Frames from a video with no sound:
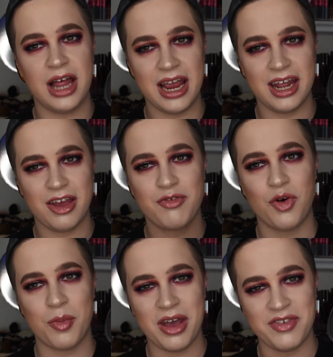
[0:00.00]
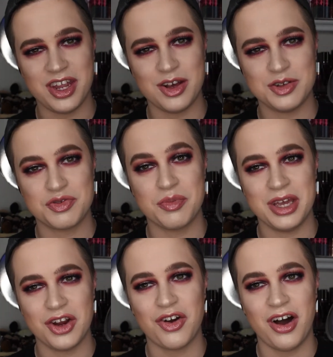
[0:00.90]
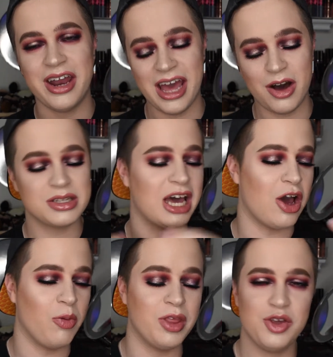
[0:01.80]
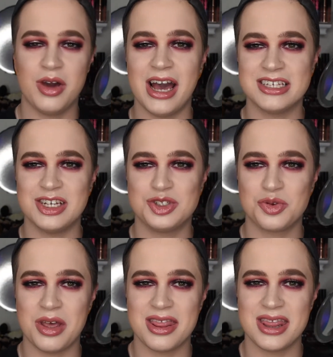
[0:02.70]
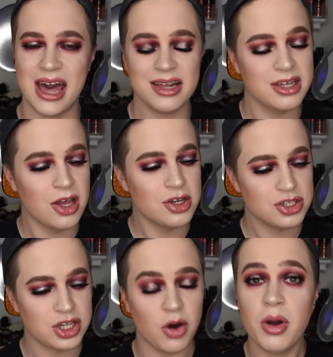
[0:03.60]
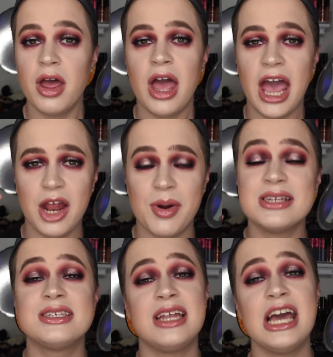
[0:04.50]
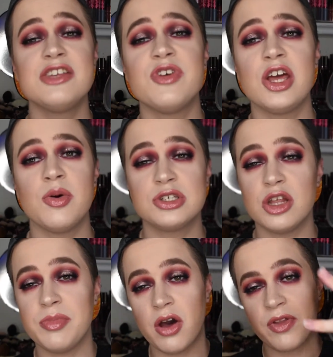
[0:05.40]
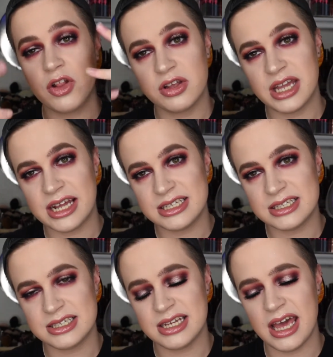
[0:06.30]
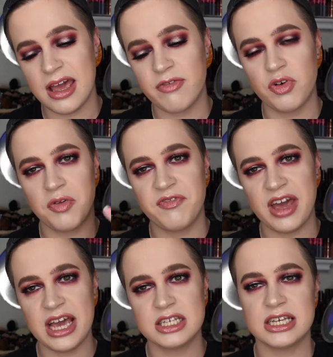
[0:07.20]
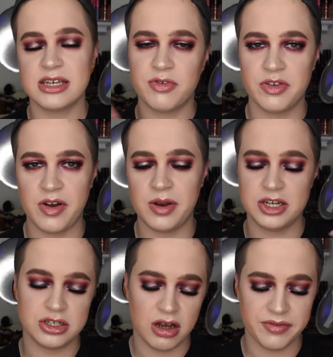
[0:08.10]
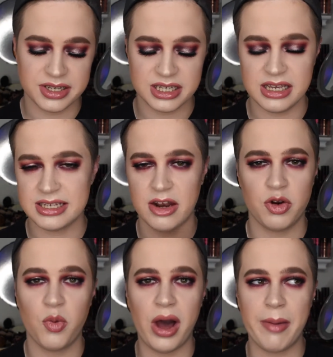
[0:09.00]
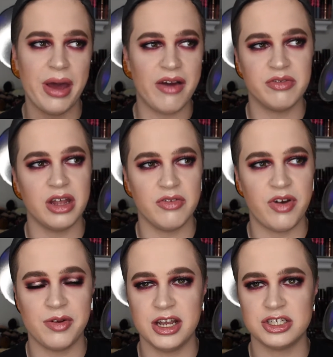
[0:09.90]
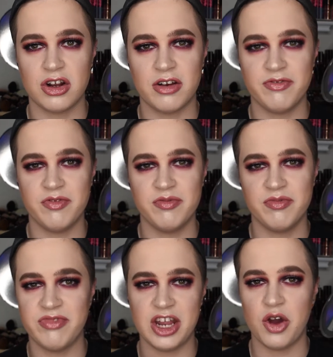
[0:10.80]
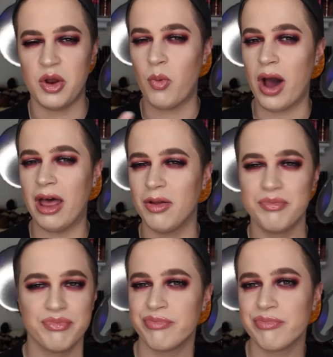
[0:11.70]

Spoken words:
lighting for my videos from here on out. I hope that you guys enjoy that. So anyways, today's video is going to be on the look that I did today, full face, except for the foundation, obviously, because I don't know why, but I haven't done foundation on video in a while.